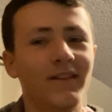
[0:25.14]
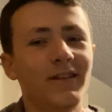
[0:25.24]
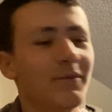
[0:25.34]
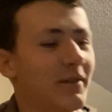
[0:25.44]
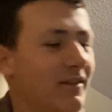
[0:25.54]

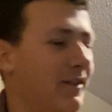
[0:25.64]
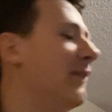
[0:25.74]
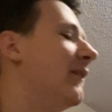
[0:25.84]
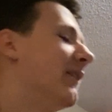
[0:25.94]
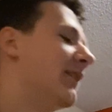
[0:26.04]
gonna be insane.
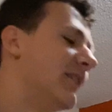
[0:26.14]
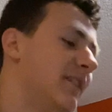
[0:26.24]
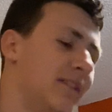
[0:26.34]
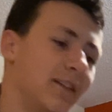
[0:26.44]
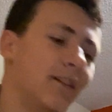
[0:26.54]

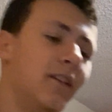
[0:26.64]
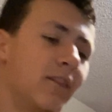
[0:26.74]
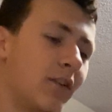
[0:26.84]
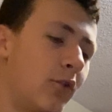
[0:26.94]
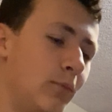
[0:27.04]

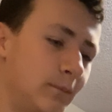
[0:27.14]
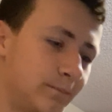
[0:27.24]
So